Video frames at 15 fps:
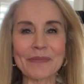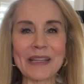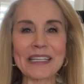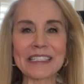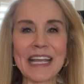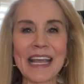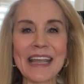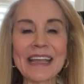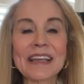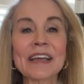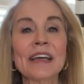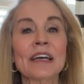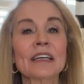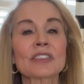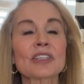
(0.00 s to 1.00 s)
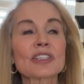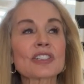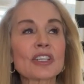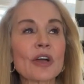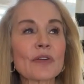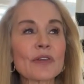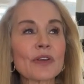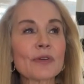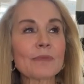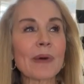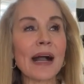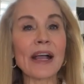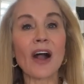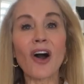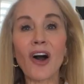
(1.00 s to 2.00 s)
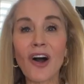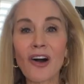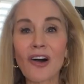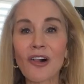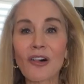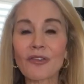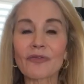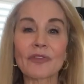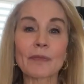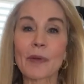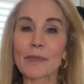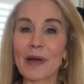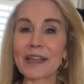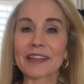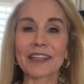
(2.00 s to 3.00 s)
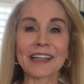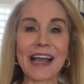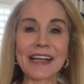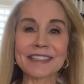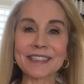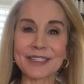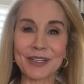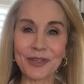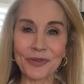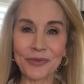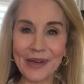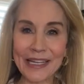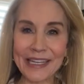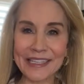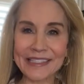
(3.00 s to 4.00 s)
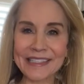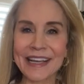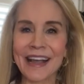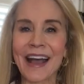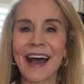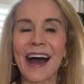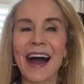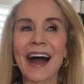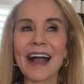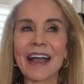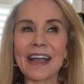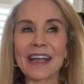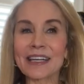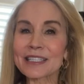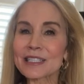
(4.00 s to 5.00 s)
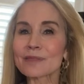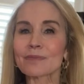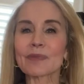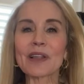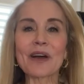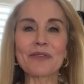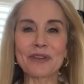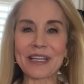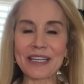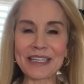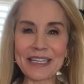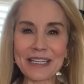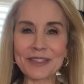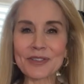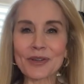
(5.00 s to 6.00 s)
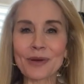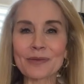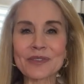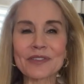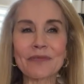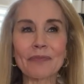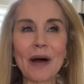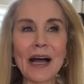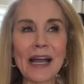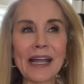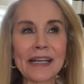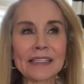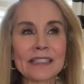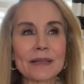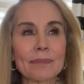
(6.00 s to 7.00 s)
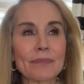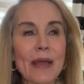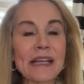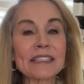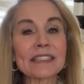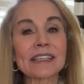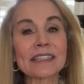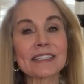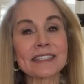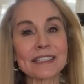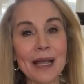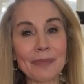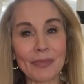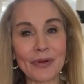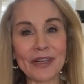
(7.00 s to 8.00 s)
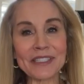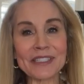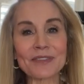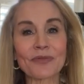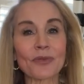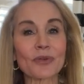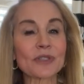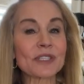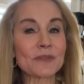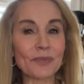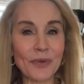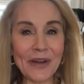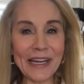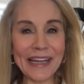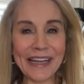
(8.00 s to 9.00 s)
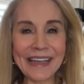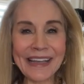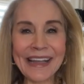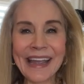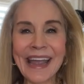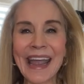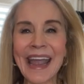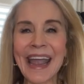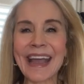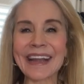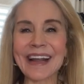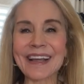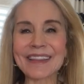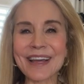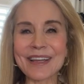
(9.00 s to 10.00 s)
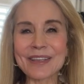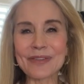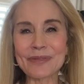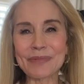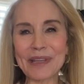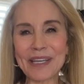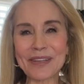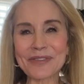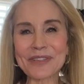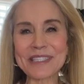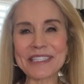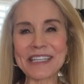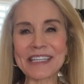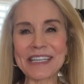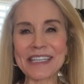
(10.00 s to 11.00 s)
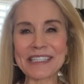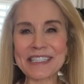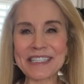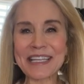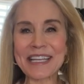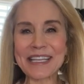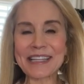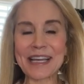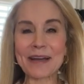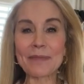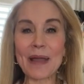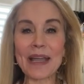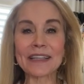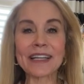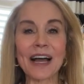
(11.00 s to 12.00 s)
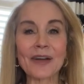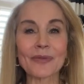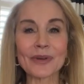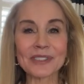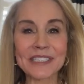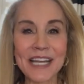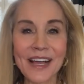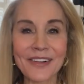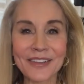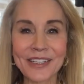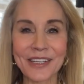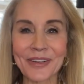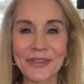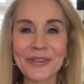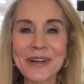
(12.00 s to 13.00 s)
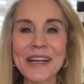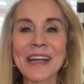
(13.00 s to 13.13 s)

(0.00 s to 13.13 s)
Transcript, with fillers: me today to show you my haul from about the last two weeks. I exploded in terms of buying some basic separates for spring and I thought you would be interested in seeing them and I will tell you